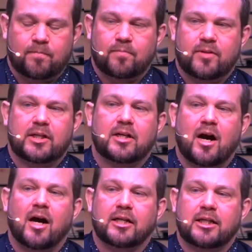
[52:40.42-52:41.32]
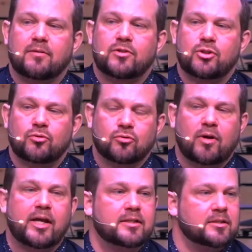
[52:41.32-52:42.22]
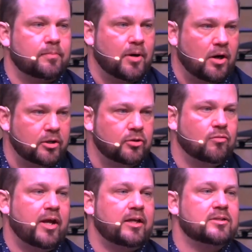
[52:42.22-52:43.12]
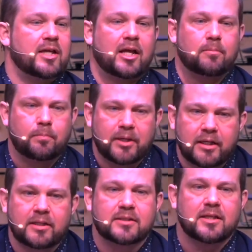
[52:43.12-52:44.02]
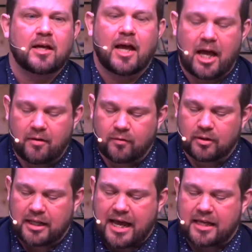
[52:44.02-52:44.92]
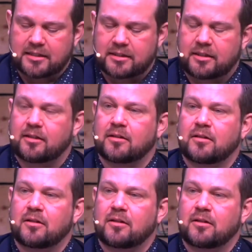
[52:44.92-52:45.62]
then God gives you grace upon grace and peace everlasting,